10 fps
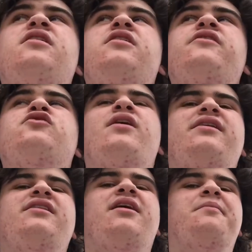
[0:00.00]
You've
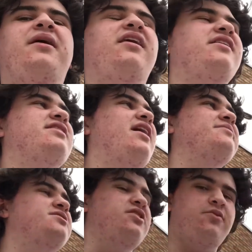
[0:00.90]
tried like a million times
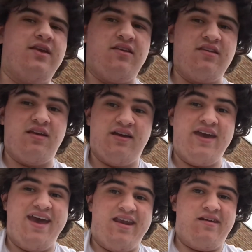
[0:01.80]
to do it
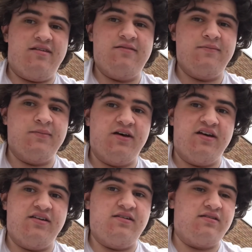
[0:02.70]
again, but
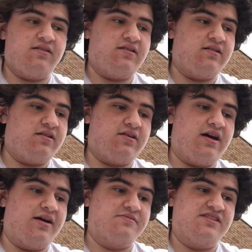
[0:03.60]
you know,
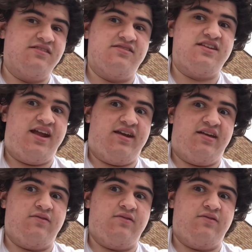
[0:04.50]
I'm still standing.